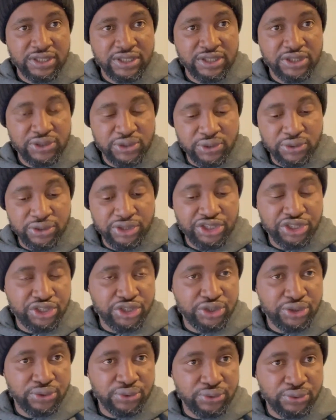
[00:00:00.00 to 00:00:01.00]
to
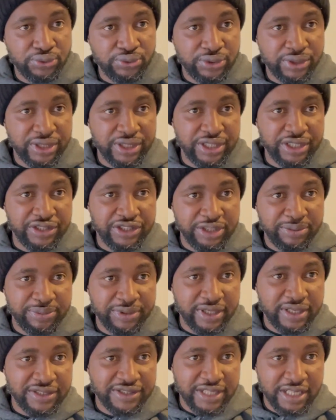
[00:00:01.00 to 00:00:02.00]
issue a
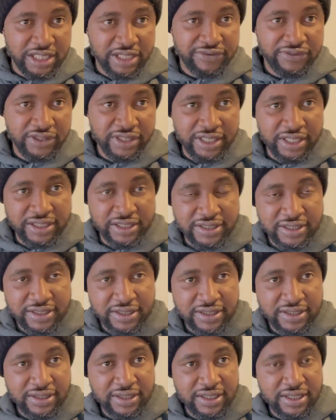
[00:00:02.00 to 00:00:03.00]
DBS certificate,
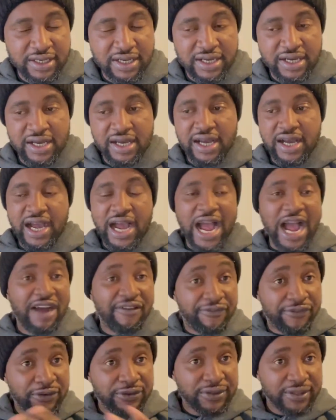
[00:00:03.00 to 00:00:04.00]

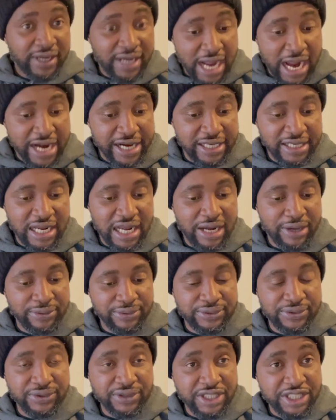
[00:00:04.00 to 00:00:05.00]
haven't carried
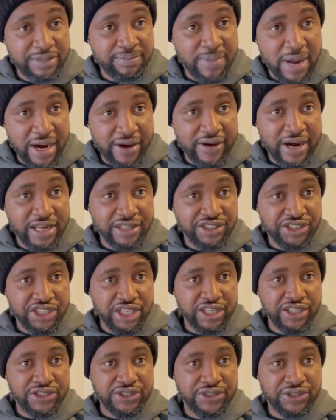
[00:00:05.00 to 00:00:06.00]
out these background
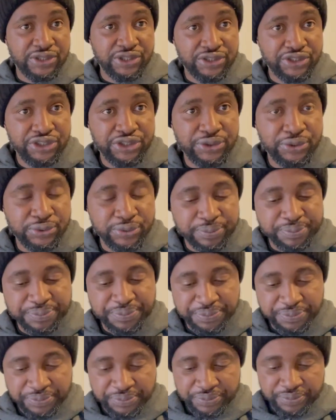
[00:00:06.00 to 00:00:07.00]
checks on you
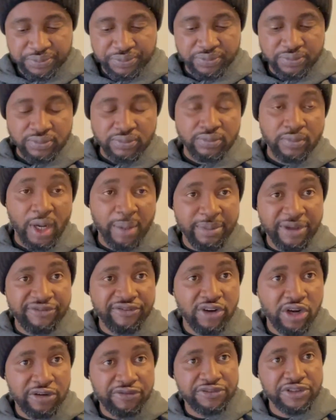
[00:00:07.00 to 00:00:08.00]

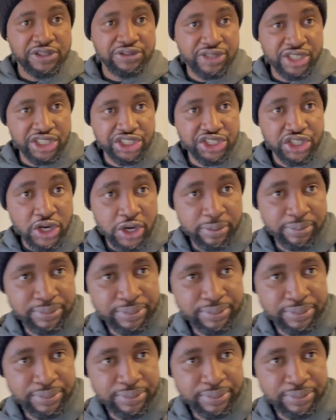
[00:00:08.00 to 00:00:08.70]
before offering you a job.